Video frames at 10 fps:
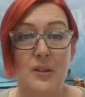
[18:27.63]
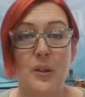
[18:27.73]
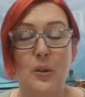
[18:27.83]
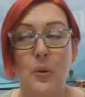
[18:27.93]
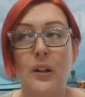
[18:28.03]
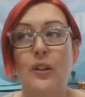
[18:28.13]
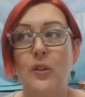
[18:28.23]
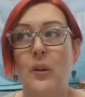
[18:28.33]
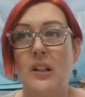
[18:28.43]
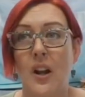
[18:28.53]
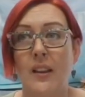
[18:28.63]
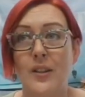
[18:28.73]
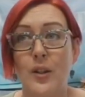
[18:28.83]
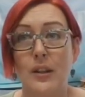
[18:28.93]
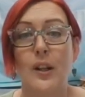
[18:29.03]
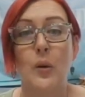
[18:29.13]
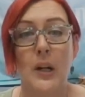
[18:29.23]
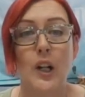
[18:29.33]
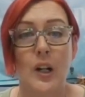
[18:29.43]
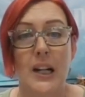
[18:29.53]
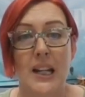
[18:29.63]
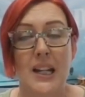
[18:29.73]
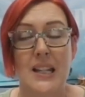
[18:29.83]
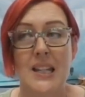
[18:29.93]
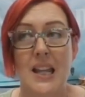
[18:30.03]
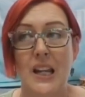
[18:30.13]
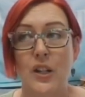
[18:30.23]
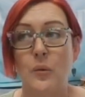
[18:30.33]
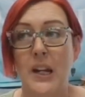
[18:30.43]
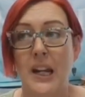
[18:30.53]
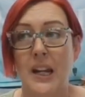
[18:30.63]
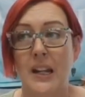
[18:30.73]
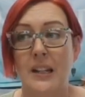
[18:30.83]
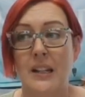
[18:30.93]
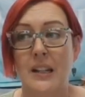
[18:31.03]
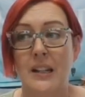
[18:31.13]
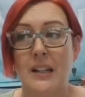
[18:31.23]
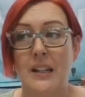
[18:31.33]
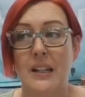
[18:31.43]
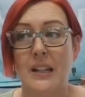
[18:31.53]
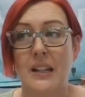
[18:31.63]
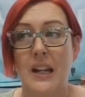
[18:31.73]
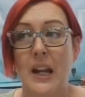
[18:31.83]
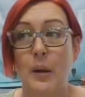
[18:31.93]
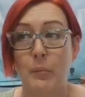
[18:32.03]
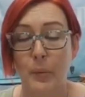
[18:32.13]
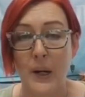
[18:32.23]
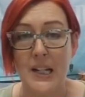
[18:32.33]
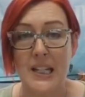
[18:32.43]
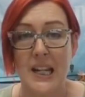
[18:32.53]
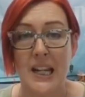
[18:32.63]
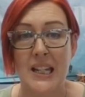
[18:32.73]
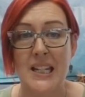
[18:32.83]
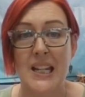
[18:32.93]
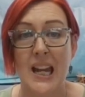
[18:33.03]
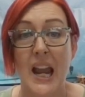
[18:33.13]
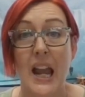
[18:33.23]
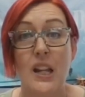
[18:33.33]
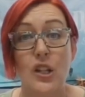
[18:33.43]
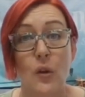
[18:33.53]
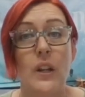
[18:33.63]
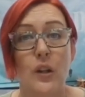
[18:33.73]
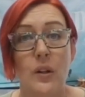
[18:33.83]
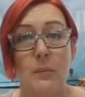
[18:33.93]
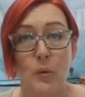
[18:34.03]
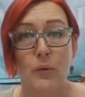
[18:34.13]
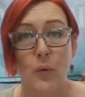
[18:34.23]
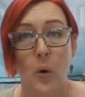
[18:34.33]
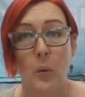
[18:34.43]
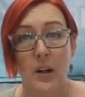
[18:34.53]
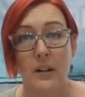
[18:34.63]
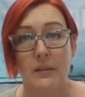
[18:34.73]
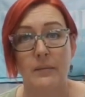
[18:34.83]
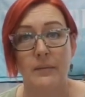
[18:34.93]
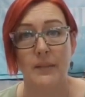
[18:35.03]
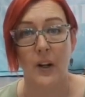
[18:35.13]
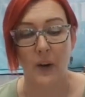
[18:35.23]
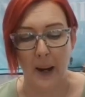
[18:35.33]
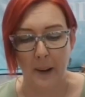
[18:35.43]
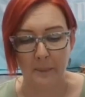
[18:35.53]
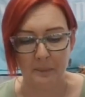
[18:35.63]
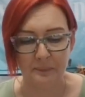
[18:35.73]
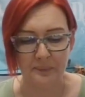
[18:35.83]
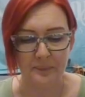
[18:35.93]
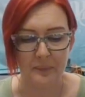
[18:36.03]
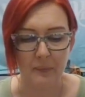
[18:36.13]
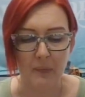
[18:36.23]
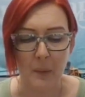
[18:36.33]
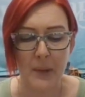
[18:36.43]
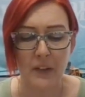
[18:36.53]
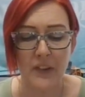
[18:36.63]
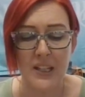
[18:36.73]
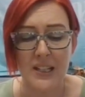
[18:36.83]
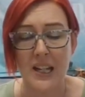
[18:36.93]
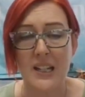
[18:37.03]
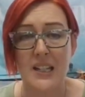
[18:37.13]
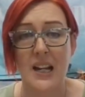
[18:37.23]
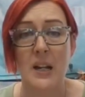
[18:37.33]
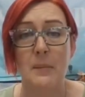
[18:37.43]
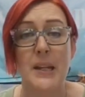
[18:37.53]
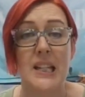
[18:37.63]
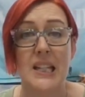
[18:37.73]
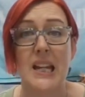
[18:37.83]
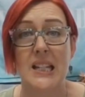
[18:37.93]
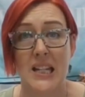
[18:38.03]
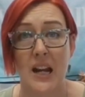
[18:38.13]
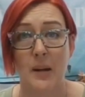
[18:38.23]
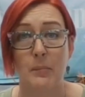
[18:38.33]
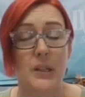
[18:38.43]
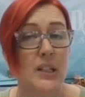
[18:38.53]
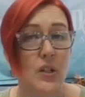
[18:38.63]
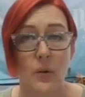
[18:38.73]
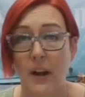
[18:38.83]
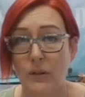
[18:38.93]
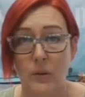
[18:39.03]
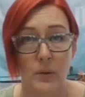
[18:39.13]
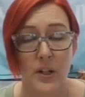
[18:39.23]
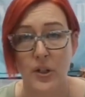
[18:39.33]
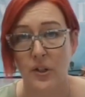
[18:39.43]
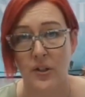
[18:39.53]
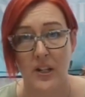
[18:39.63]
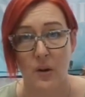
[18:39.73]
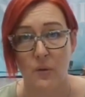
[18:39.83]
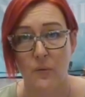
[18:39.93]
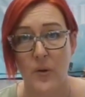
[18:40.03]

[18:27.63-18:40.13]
quicker you acknowledge it, the quicker it is that you can embrace it so that you can move forward. Okay. But if this takes time, it takes time. Please don't ever rush yourself.